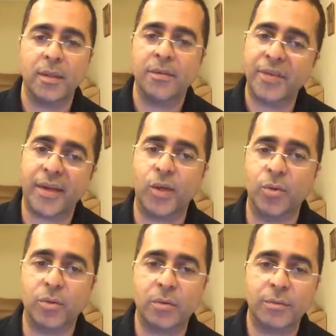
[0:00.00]
Fake
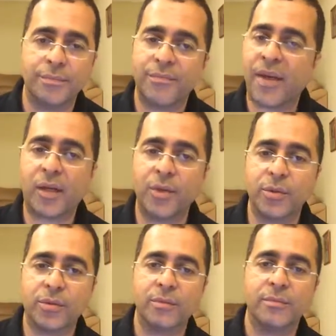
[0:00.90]
news. Fake news.